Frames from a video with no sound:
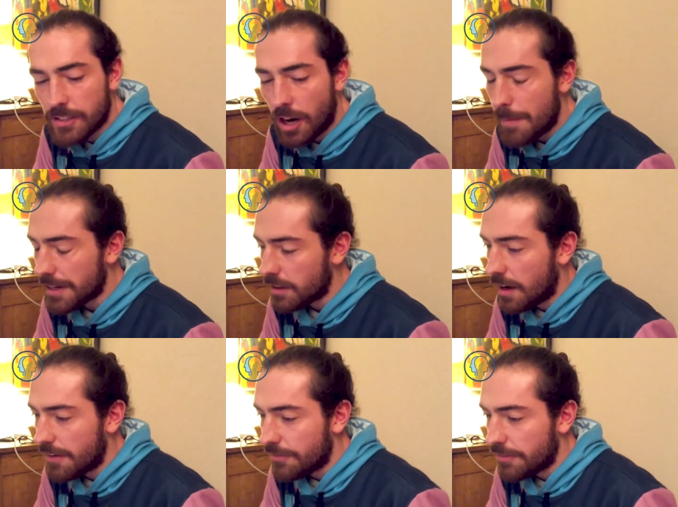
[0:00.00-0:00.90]
a time in your
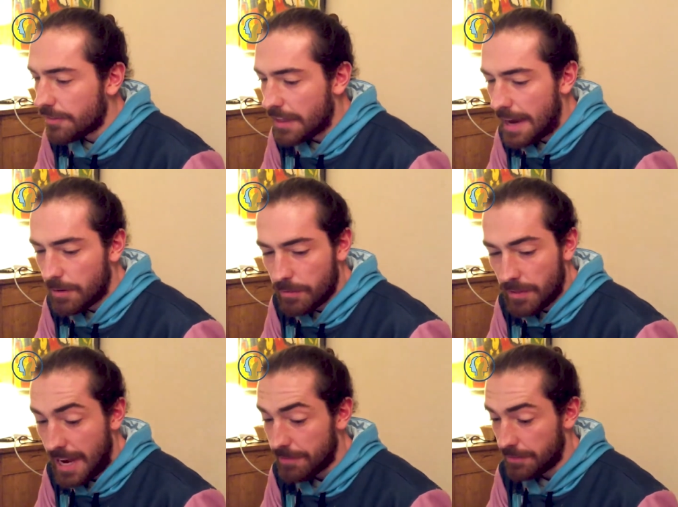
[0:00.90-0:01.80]
life that
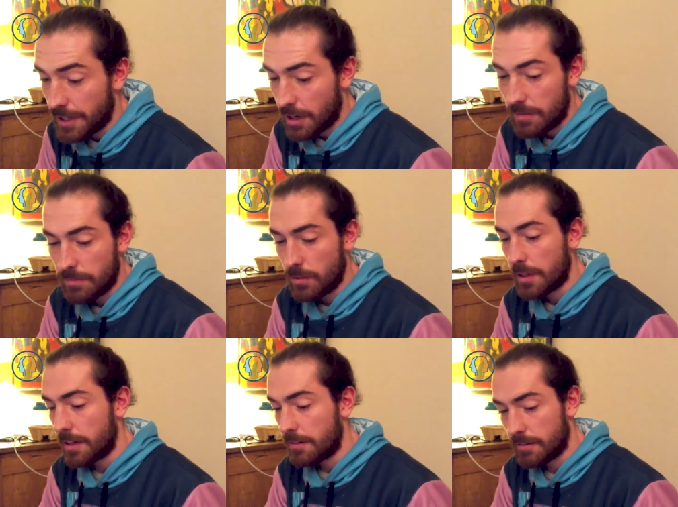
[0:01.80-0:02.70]
that you know
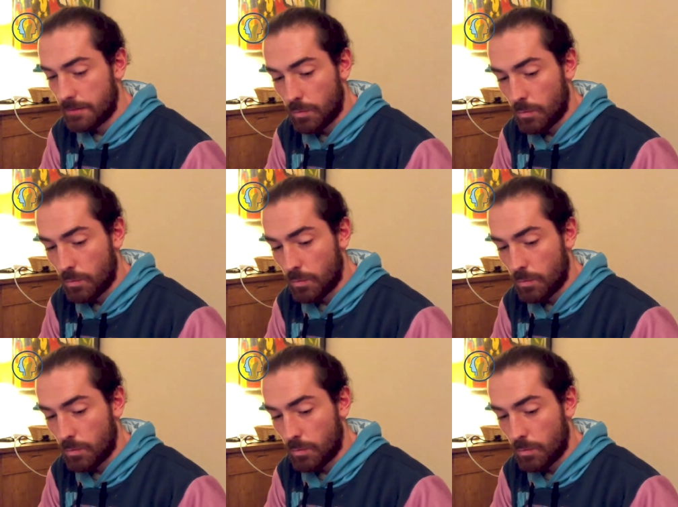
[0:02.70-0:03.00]
looking